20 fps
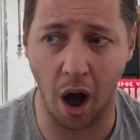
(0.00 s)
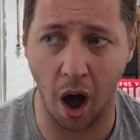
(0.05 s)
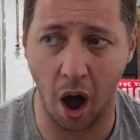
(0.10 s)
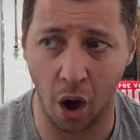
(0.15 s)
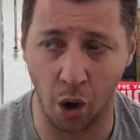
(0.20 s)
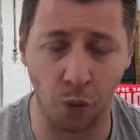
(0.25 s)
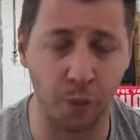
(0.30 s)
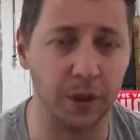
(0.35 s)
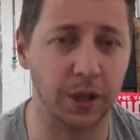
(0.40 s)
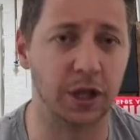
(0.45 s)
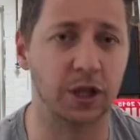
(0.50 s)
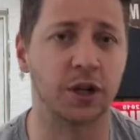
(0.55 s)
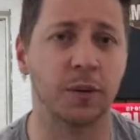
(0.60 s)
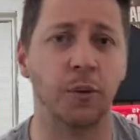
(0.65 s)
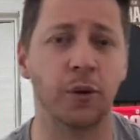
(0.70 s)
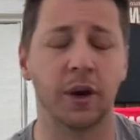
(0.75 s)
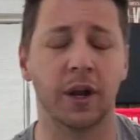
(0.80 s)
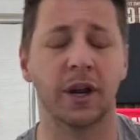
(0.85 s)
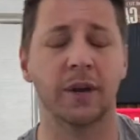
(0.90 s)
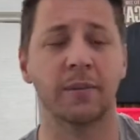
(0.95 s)
I'll be
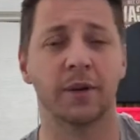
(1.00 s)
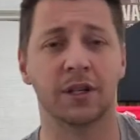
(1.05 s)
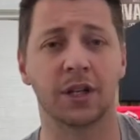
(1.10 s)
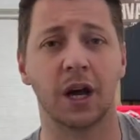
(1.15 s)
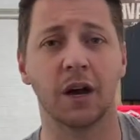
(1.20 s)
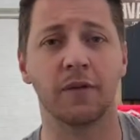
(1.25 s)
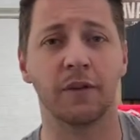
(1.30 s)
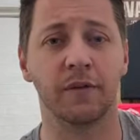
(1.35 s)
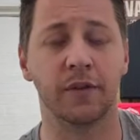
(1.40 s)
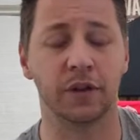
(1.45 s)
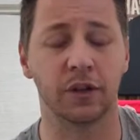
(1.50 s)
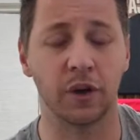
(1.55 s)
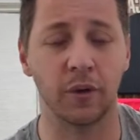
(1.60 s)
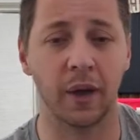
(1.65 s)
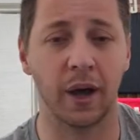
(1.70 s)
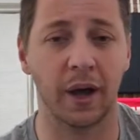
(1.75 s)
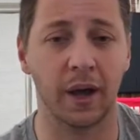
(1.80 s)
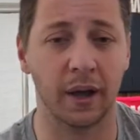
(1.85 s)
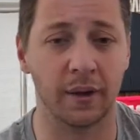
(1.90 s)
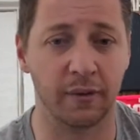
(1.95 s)
disappointed in myself if I do
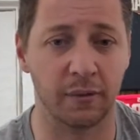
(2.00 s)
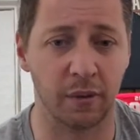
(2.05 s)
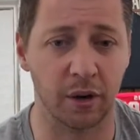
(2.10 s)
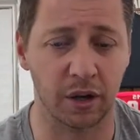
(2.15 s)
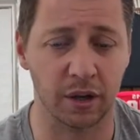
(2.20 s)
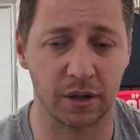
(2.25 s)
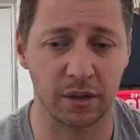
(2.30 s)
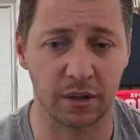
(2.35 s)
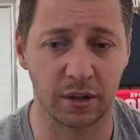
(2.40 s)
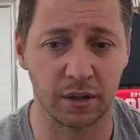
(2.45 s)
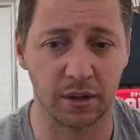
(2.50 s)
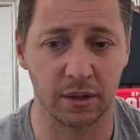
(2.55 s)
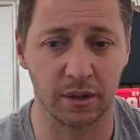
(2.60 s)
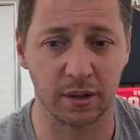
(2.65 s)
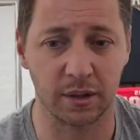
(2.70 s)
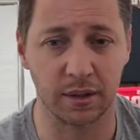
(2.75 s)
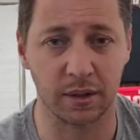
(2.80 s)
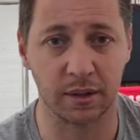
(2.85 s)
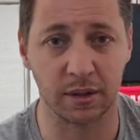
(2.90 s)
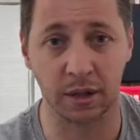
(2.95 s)
that, if I'm honest.
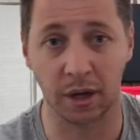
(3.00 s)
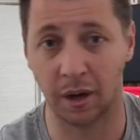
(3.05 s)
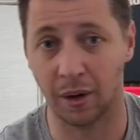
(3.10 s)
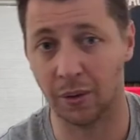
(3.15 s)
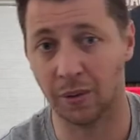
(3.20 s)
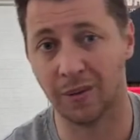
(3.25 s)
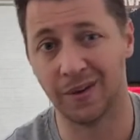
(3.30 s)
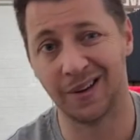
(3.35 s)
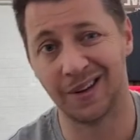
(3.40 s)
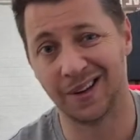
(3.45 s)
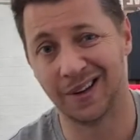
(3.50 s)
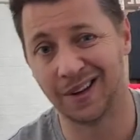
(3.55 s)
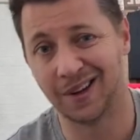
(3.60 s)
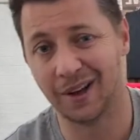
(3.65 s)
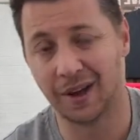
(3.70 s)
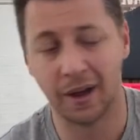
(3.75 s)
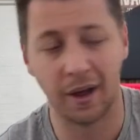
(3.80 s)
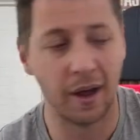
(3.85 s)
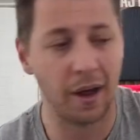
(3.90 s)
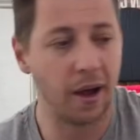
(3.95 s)
So
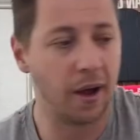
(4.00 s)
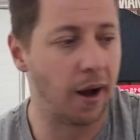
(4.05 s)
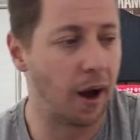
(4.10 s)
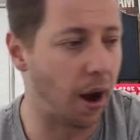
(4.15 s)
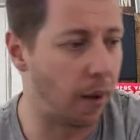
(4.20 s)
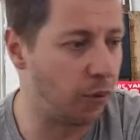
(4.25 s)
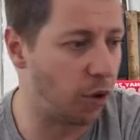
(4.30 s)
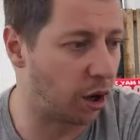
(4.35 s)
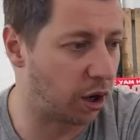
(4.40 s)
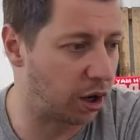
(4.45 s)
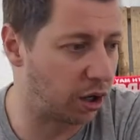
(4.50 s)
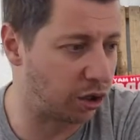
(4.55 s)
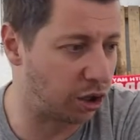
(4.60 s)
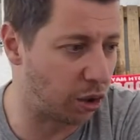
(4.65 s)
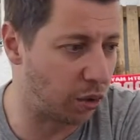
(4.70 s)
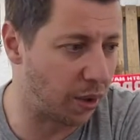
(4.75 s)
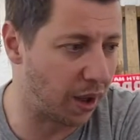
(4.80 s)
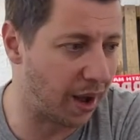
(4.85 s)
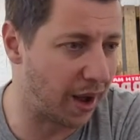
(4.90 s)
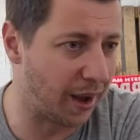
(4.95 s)
I'm not going to
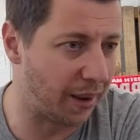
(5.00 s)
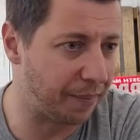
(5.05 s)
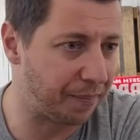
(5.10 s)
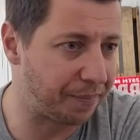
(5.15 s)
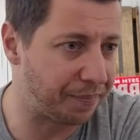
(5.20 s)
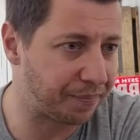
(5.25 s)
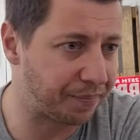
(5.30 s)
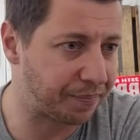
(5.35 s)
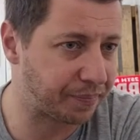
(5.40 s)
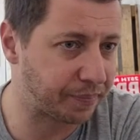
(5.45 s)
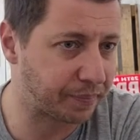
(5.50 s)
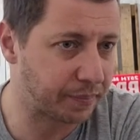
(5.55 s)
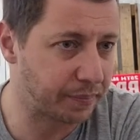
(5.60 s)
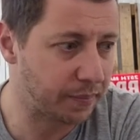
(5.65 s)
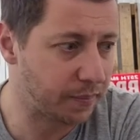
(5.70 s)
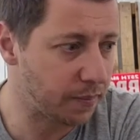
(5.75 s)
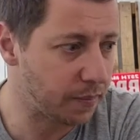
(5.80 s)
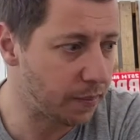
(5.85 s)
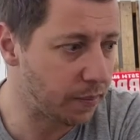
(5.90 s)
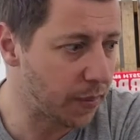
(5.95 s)
do that.
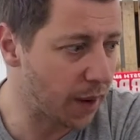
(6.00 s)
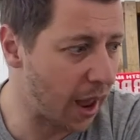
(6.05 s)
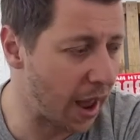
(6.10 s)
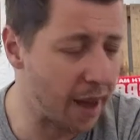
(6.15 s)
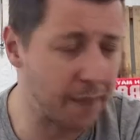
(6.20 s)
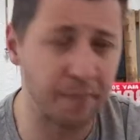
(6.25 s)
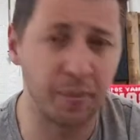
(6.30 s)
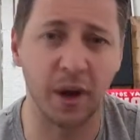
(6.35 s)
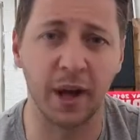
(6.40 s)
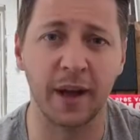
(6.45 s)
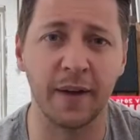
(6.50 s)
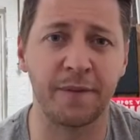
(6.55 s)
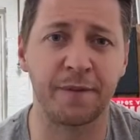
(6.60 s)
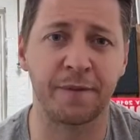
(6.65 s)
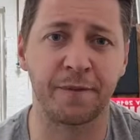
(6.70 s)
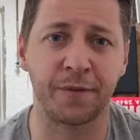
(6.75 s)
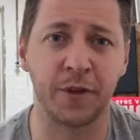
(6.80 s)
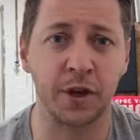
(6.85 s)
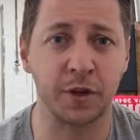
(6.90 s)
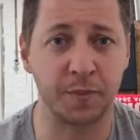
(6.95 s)
But
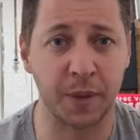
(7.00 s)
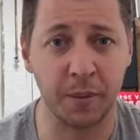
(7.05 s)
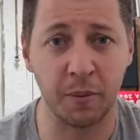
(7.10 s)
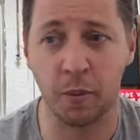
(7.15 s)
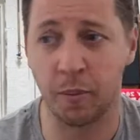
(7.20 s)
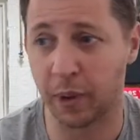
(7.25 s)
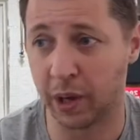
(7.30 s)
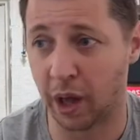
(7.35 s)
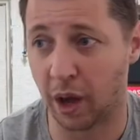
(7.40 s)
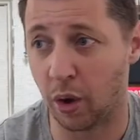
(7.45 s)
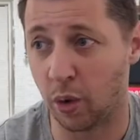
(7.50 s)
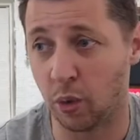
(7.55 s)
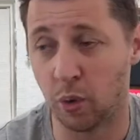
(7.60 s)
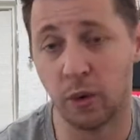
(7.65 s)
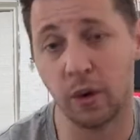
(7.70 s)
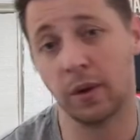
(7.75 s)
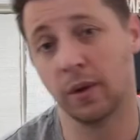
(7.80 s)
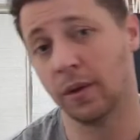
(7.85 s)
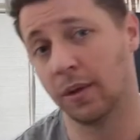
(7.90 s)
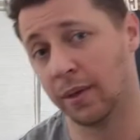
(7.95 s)
if there's people below
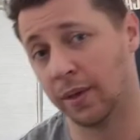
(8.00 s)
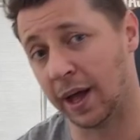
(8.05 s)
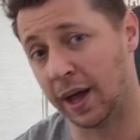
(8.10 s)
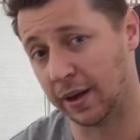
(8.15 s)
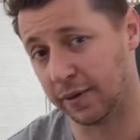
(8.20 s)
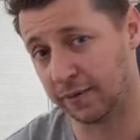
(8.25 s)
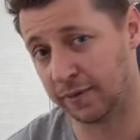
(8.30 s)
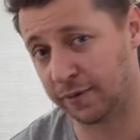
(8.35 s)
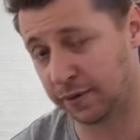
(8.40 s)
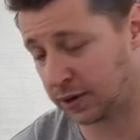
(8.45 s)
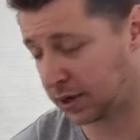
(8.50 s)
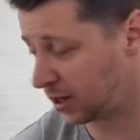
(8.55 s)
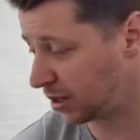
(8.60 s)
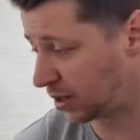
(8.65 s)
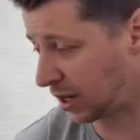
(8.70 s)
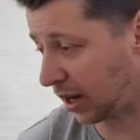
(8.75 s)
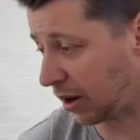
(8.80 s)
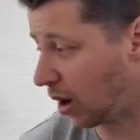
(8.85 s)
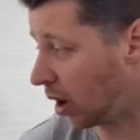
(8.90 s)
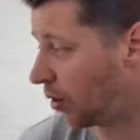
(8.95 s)
that can
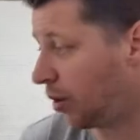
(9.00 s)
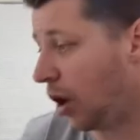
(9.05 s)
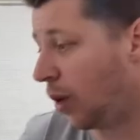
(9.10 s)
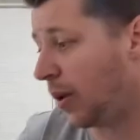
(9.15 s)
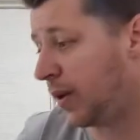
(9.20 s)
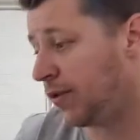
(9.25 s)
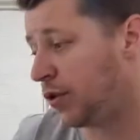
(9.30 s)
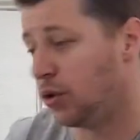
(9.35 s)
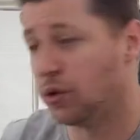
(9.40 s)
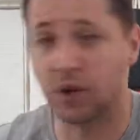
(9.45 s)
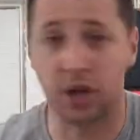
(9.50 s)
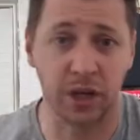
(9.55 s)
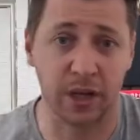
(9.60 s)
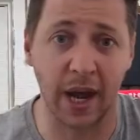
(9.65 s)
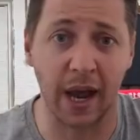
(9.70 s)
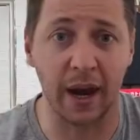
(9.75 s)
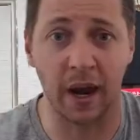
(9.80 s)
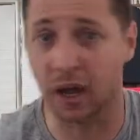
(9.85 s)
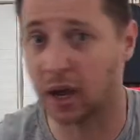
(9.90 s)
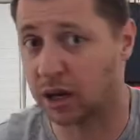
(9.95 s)
say, oh no, if you just
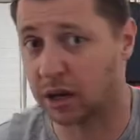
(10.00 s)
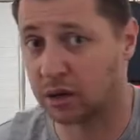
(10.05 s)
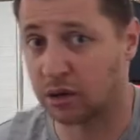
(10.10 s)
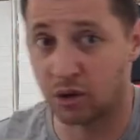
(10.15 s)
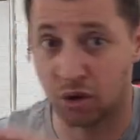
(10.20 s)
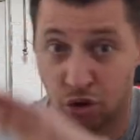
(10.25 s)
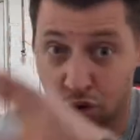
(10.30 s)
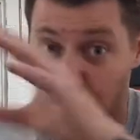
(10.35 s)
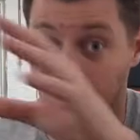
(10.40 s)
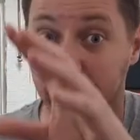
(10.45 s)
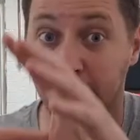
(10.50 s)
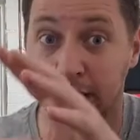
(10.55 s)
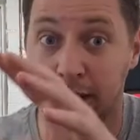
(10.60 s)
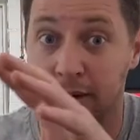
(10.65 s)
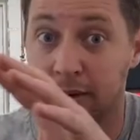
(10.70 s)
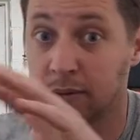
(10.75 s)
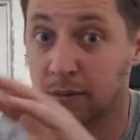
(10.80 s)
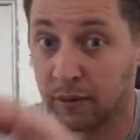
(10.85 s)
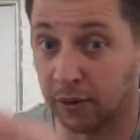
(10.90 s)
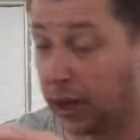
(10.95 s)
get like a tree
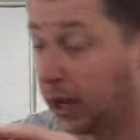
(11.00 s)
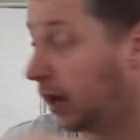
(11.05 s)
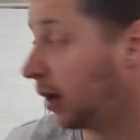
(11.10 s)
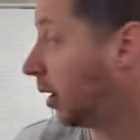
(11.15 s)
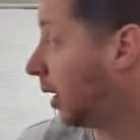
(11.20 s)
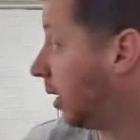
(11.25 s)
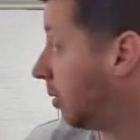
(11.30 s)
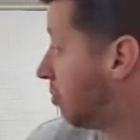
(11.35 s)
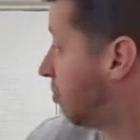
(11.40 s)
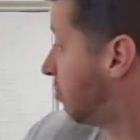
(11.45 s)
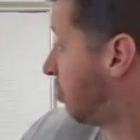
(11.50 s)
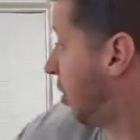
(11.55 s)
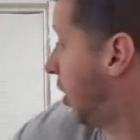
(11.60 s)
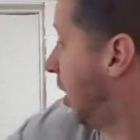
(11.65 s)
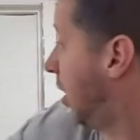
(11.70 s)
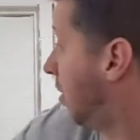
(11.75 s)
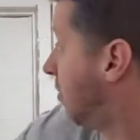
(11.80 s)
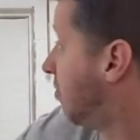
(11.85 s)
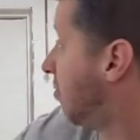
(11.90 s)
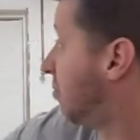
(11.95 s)
thing and put
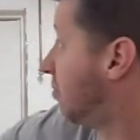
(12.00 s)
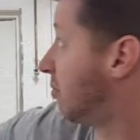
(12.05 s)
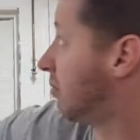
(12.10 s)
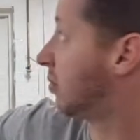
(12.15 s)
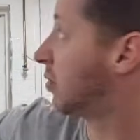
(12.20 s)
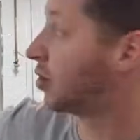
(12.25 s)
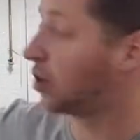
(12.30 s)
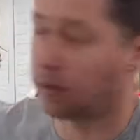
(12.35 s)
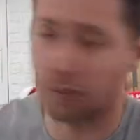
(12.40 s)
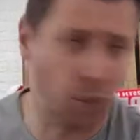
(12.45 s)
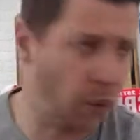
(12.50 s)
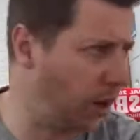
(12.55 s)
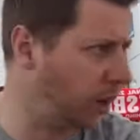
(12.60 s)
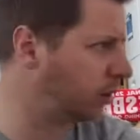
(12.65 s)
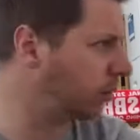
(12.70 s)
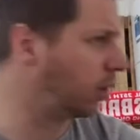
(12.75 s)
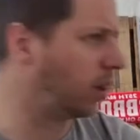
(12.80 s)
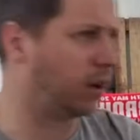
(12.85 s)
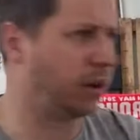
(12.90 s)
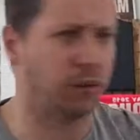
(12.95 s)
it somewhere,
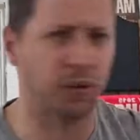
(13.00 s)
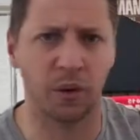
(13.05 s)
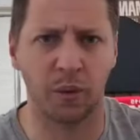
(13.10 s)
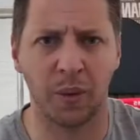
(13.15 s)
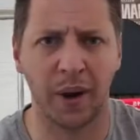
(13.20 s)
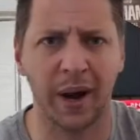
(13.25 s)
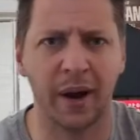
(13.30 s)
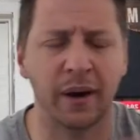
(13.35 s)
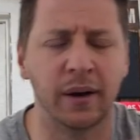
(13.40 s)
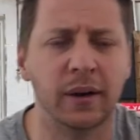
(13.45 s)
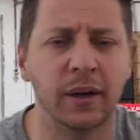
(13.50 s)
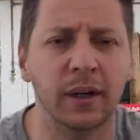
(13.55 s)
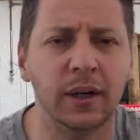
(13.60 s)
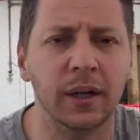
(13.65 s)
I don't know where,